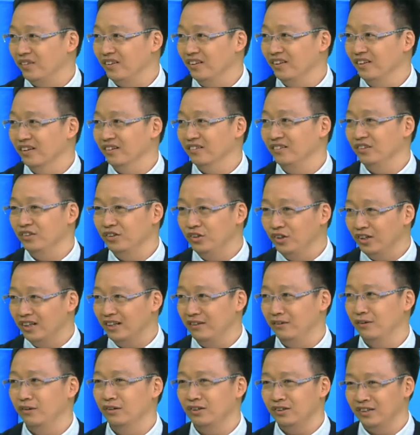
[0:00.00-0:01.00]
You know, you
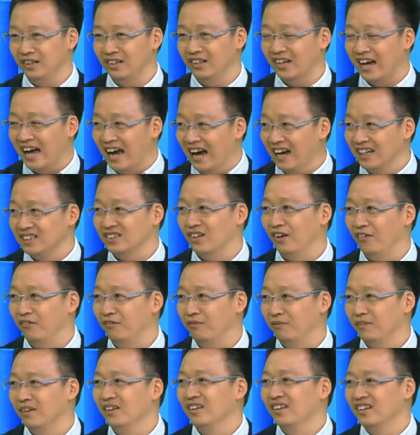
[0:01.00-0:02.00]
did it in the eyes
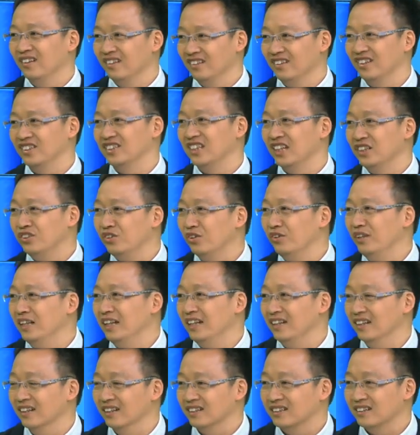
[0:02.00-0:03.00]
of the central
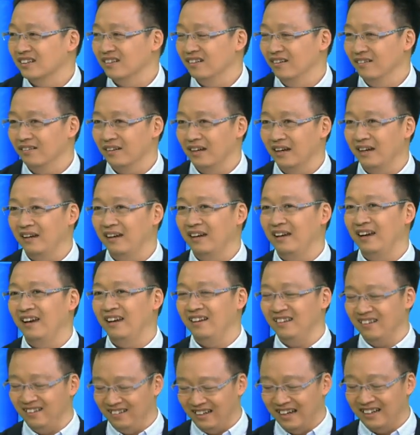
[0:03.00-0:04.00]
leaders, okay?
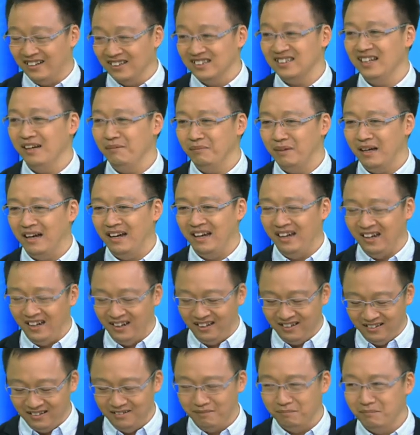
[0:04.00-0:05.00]
And at the same time,
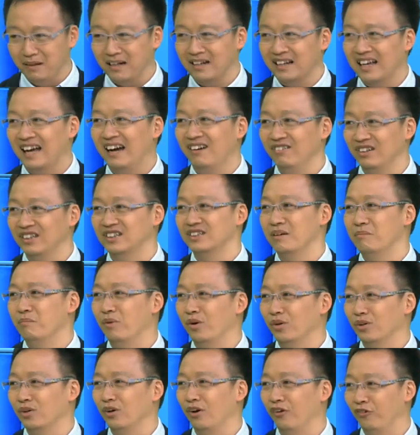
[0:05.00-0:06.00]
hey, Macau is a
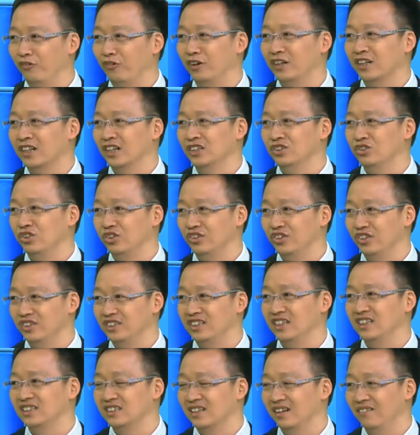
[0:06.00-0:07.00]
model of one country, two
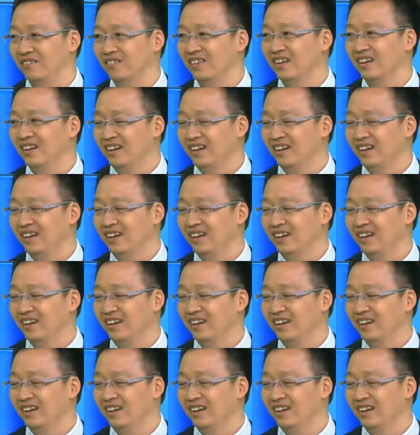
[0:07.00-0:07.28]
system.